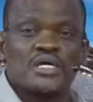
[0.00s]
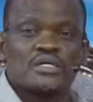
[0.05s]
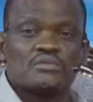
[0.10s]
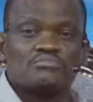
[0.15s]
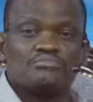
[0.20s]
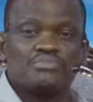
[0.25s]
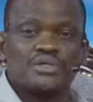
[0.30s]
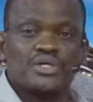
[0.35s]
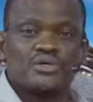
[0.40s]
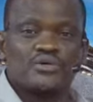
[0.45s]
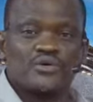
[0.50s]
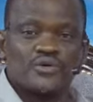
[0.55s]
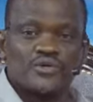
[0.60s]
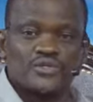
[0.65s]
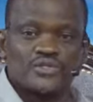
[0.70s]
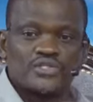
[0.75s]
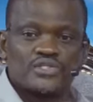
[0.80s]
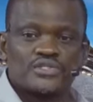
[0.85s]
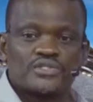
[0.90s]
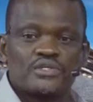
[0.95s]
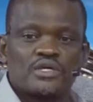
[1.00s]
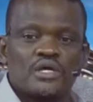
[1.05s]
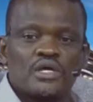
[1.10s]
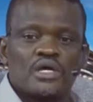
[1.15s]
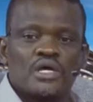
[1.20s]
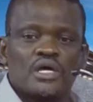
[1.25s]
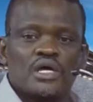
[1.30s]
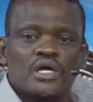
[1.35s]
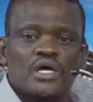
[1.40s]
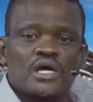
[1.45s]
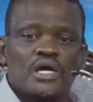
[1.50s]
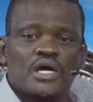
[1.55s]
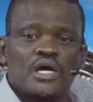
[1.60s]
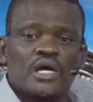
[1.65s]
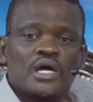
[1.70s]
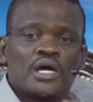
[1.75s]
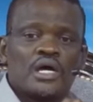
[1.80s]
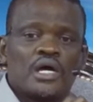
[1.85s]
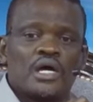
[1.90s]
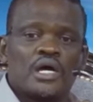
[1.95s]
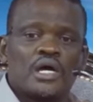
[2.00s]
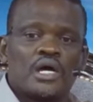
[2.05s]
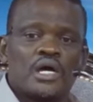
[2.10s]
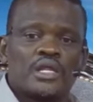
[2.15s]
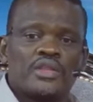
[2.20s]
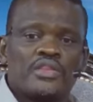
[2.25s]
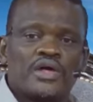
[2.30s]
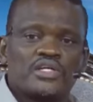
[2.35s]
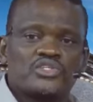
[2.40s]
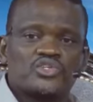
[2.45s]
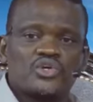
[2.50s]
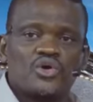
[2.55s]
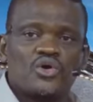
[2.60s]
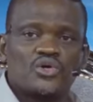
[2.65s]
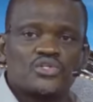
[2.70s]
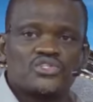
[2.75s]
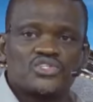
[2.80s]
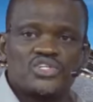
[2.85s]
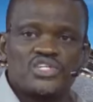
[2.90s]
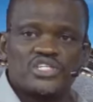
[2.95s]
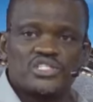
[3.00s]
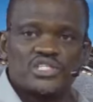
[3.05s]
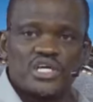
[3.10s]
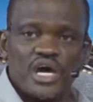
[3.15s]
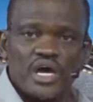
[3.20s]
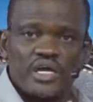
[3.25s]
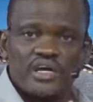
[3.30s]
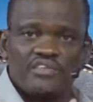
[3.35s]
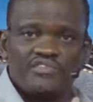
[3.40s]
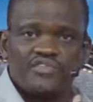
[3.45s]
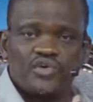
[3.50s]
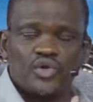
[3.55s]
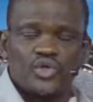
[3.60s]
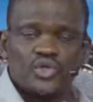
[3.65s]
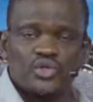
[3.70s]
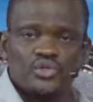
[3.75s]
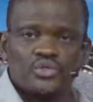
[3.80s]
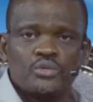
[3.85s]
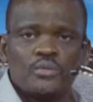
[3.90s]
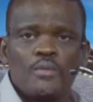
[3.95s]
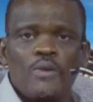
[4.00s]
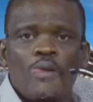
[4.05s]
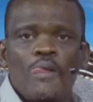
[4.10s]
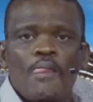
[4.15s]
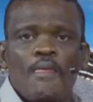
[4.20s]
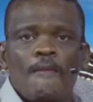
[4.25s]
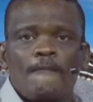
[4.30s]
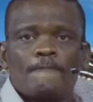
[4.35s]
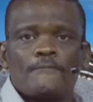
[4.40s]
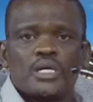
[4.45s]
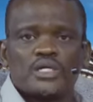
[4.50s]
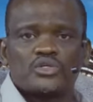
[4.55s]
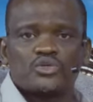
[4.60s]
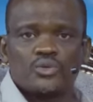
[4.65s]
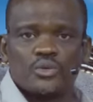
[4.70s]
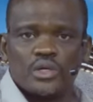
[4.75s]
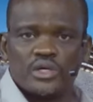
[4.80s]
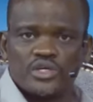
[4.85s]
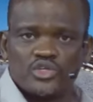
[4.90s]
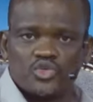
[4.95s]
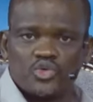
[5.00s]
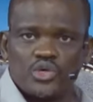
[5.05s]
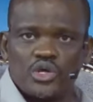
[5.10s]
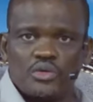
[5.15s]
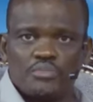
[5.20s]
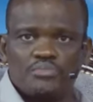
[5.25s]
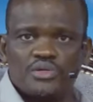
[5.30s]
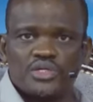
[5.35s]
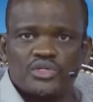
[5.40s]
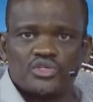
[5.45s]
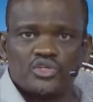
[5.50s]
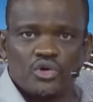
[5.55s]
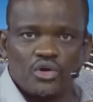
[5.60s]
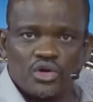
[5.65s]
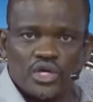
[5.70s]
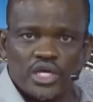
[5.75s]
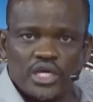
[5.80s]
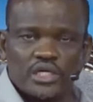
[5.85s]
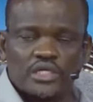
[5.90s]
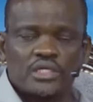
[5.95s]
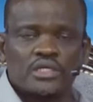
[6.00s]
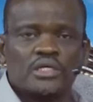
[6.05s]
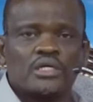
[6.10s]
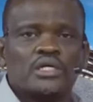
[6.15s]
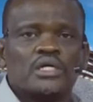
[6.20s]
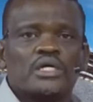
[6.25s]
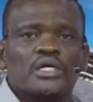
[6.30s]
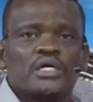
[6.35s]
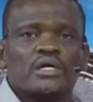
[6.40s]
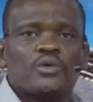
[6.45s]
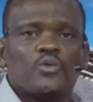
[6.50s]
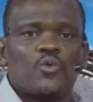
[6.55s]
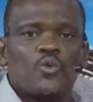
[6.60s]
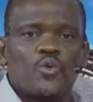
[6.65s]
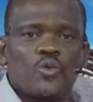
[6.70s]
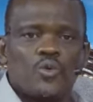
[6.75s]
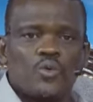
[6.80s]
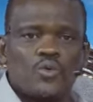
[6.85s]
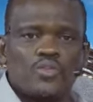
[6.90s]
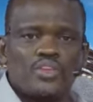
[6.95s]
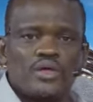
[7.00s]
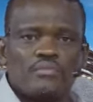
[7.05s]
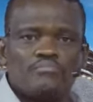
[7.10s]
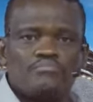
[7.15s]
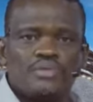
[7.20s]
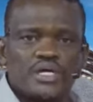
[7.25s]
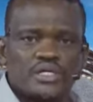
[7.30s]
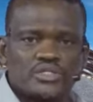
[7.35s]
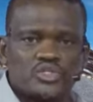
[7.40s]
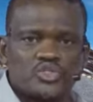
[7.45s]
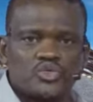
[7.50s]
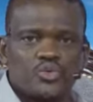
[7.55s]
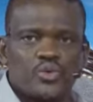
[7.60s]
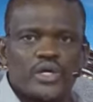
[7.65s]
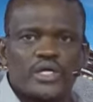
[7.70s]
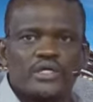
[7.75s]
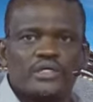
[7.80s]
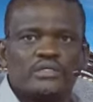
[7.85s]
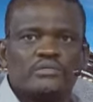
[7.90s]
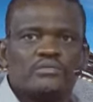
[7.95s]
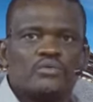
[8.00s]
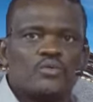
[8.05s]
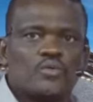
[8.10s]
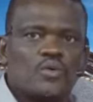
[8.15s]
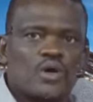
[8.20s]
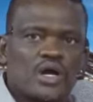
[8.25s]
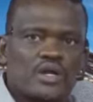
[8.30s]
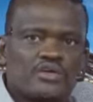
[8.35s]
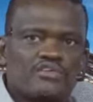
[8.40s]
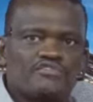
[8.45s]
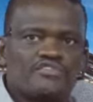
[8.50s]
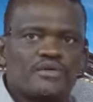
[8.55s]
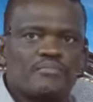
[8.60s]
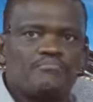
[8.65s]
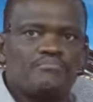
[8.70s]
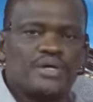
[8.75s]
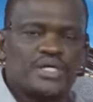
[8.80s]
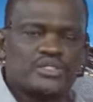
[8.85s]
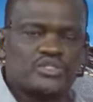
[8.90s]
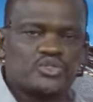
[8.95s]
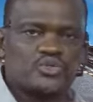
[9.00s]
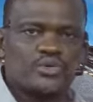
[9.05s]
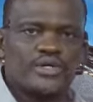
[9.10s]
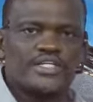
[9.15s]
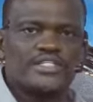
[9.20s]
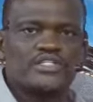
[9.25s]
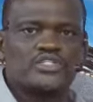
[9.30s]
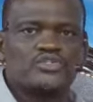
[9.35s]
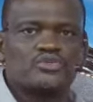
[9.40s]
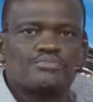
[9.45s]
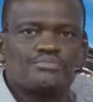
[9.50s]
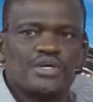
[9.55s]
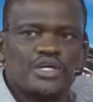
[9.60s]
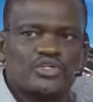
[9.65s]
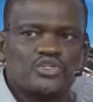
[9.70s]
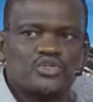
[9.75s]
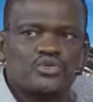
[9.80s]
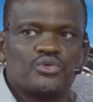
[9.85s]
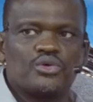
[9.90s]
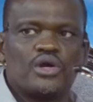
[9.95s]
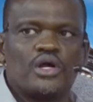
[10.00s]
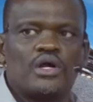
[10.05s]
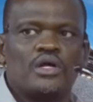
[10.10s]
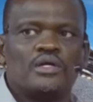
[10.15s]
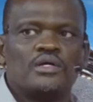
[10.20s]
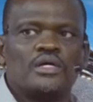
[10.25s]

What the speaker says: because that's God's desire for you. But as we have been talking, the best way, one of the best ways to make sure